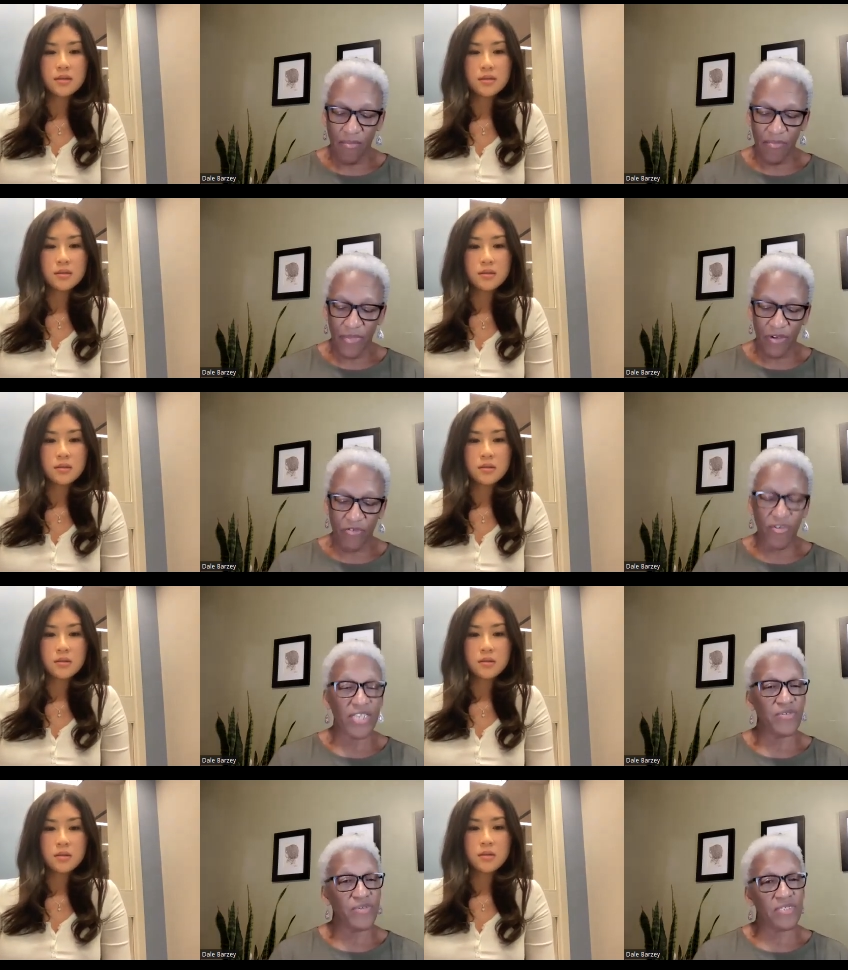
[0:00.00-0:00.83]
Speaker 1: um,
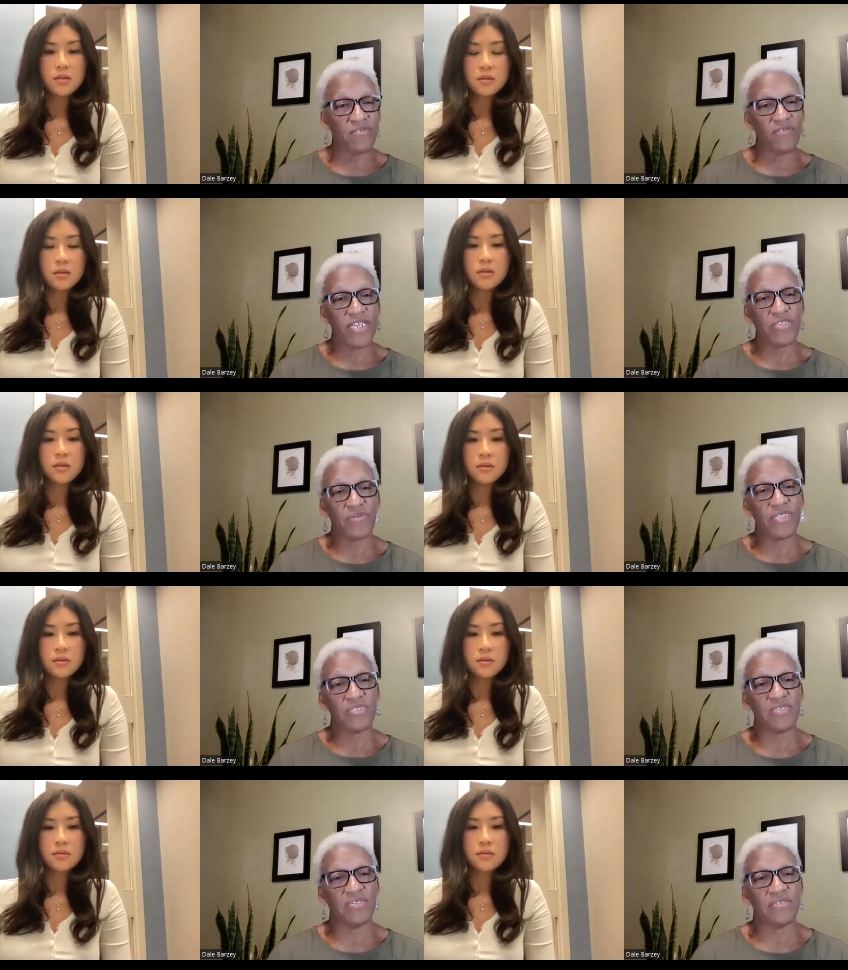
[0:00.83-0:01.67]
graduate
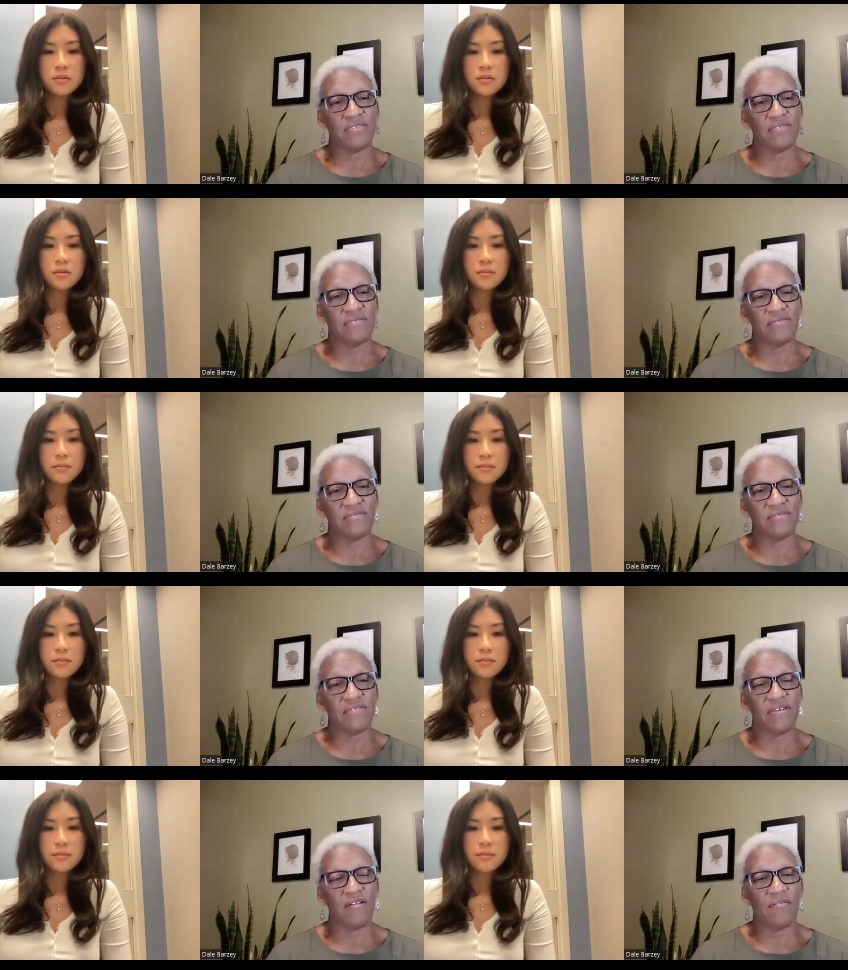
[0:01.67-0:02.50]
graduates in
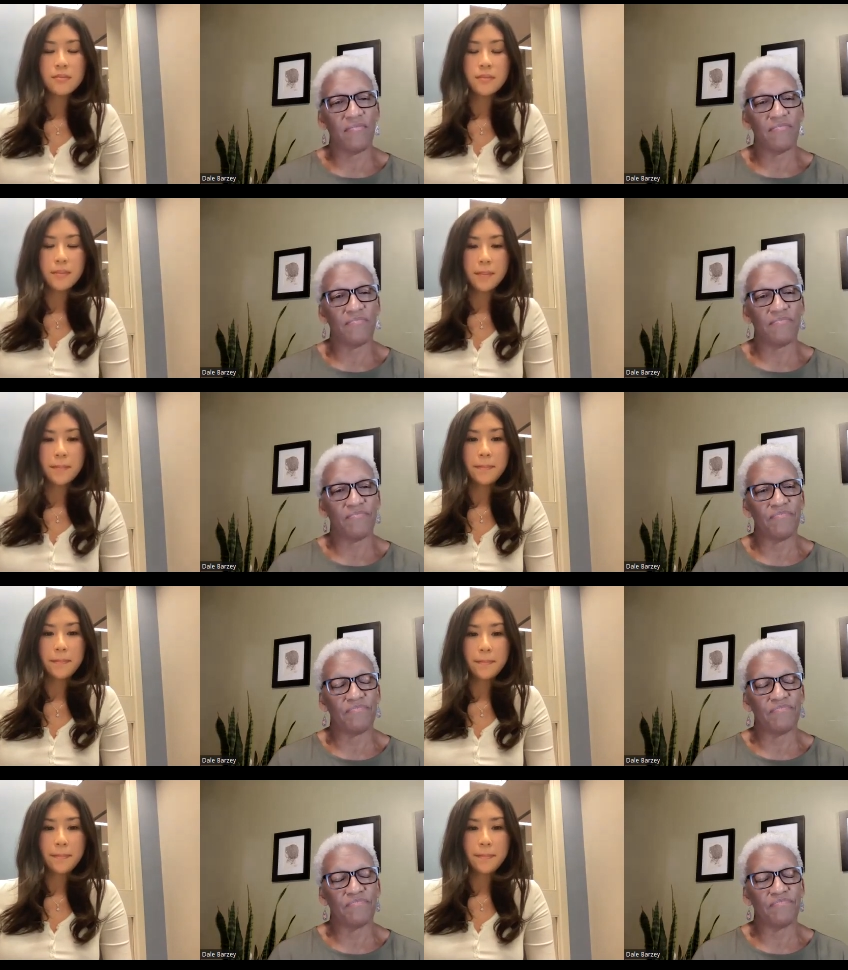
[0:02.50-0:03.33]
um,
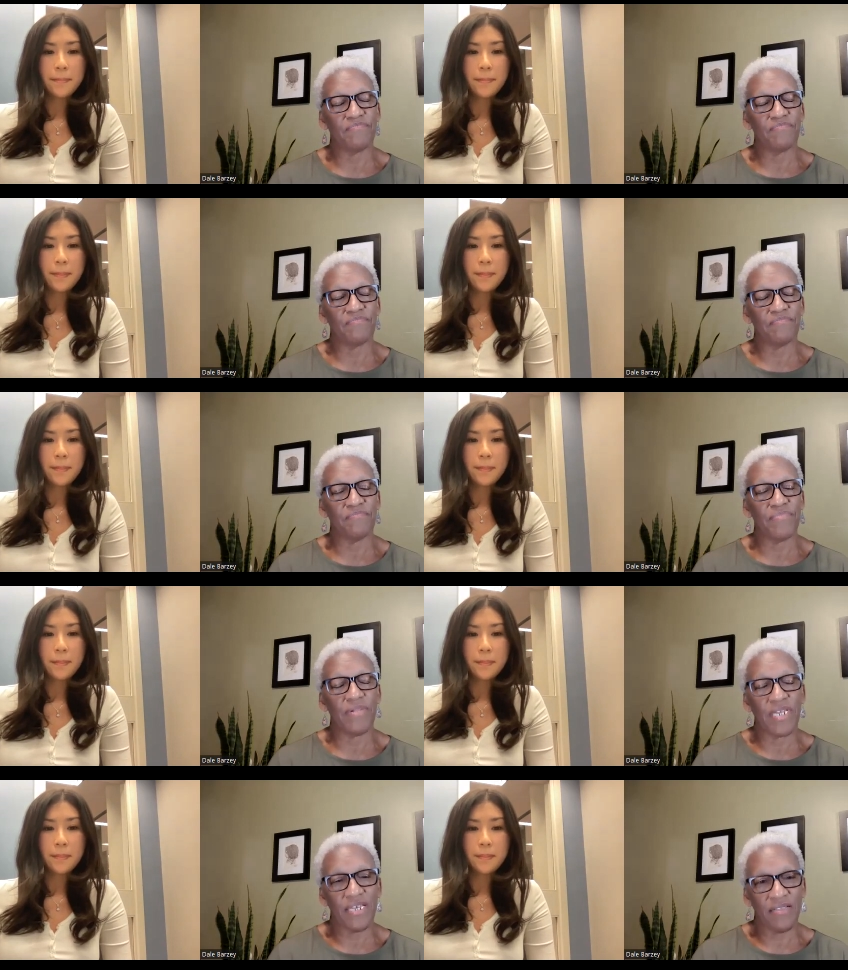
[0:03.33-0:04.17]
mm-hmm.
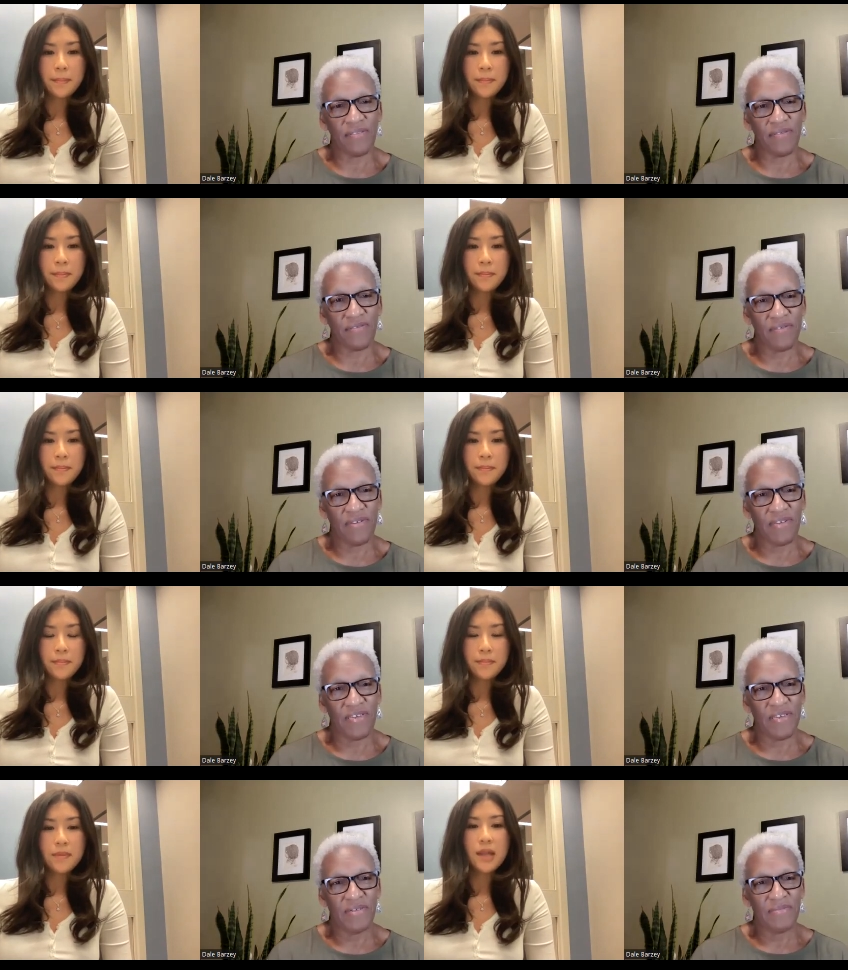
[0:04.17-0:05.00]
public health
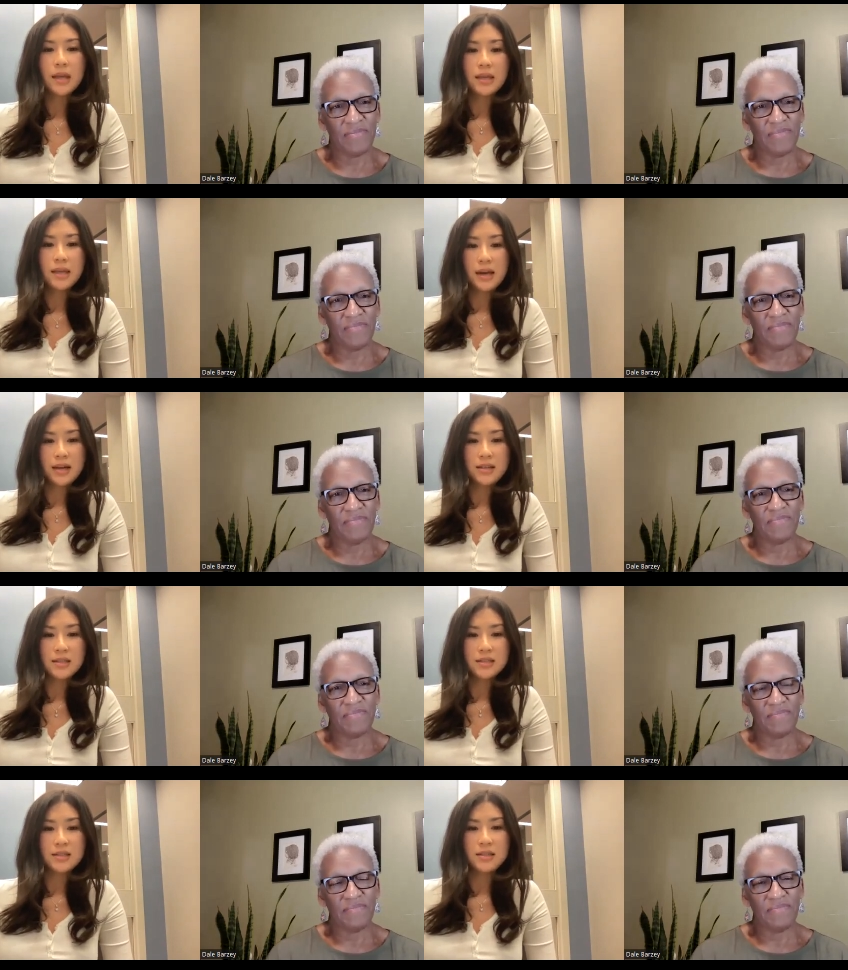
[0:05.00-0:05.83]

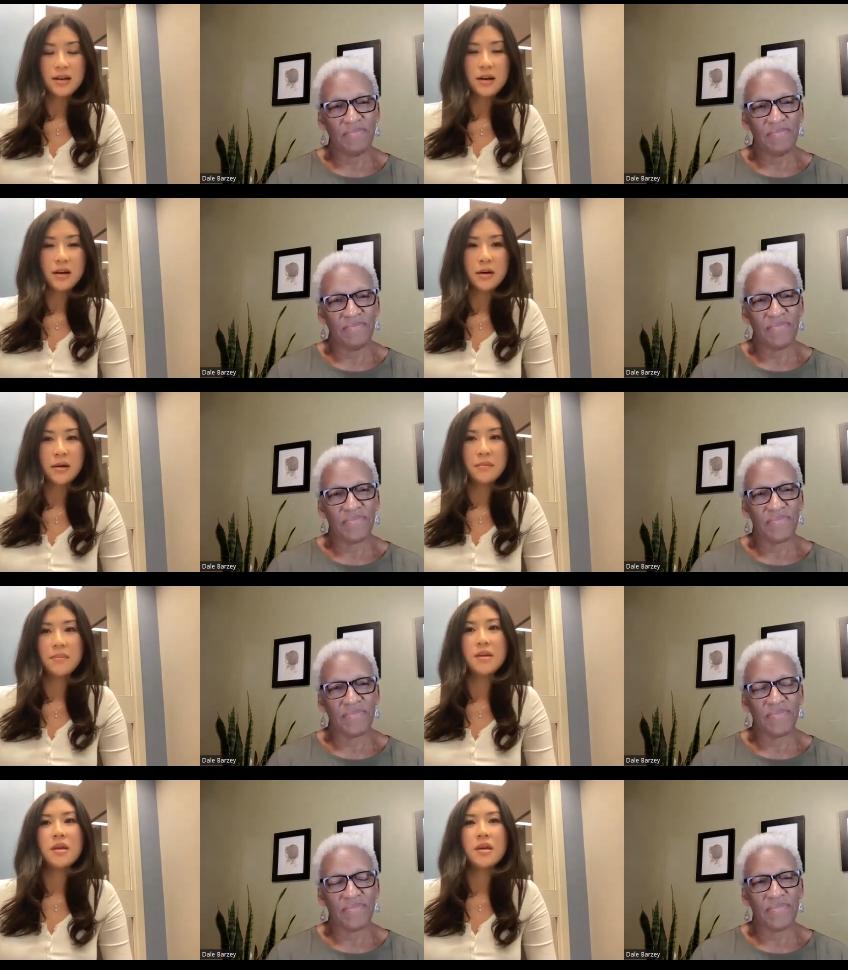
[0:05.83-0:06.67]
Speaker 2: yes
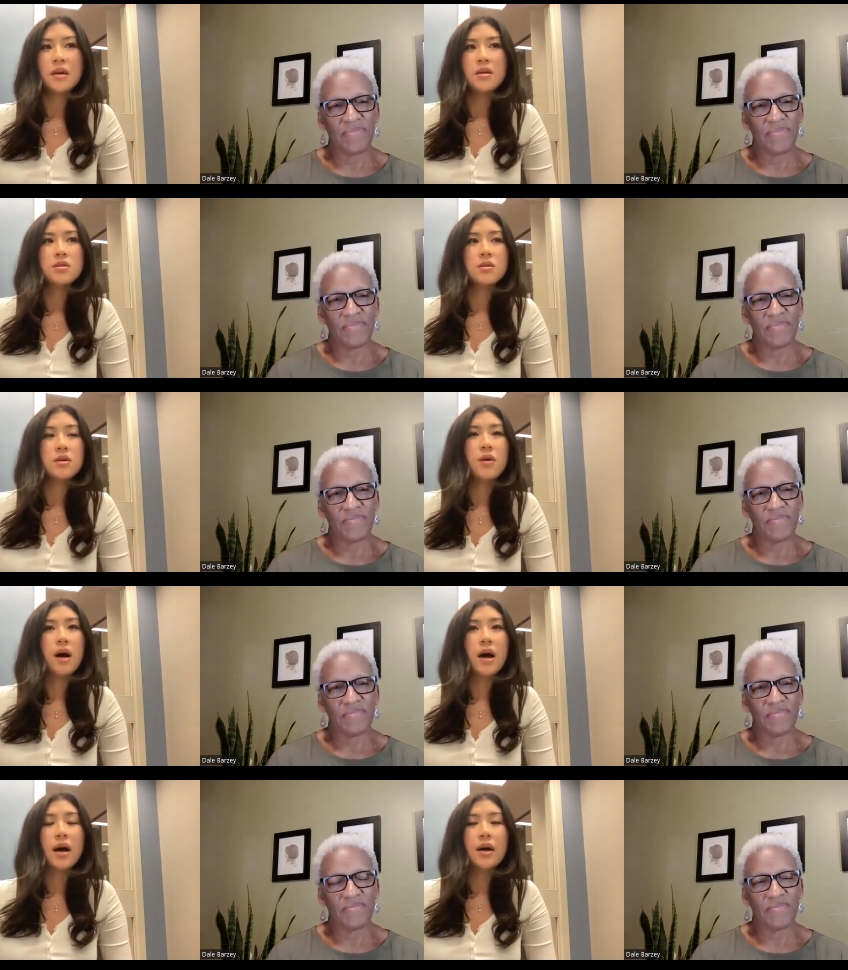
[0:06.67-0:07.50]
um, so
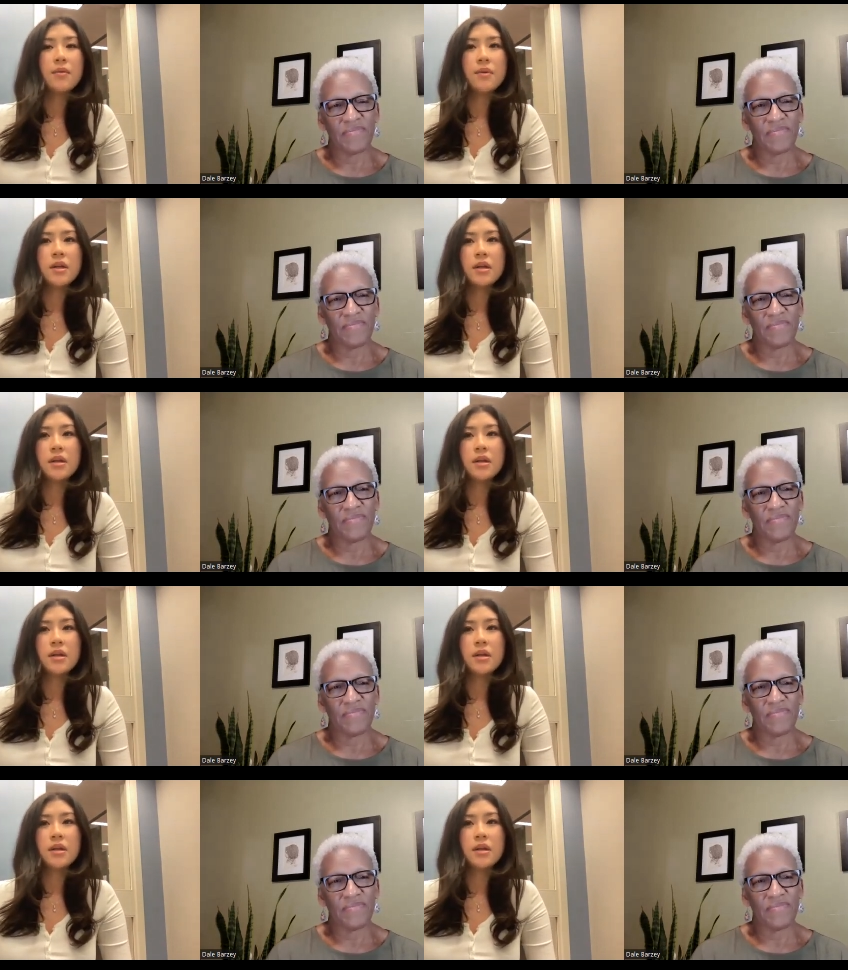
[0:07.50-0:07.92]
i went